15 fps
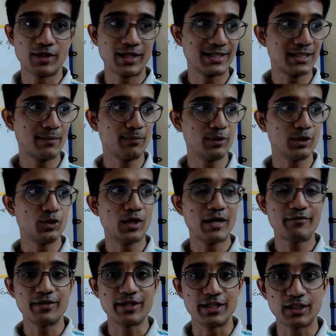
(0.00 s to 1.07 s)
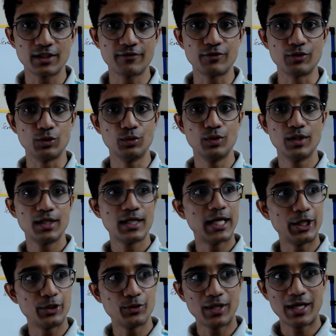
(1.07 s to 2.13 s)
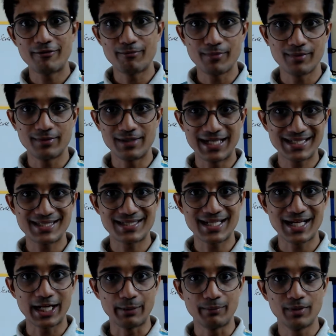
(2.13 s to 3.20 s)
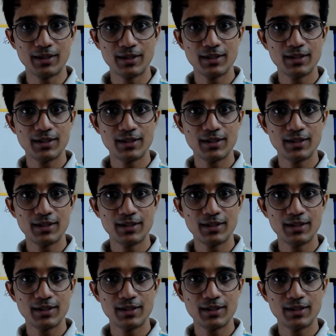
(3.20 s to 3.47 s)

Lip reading: For example, you have an interview and you have less time,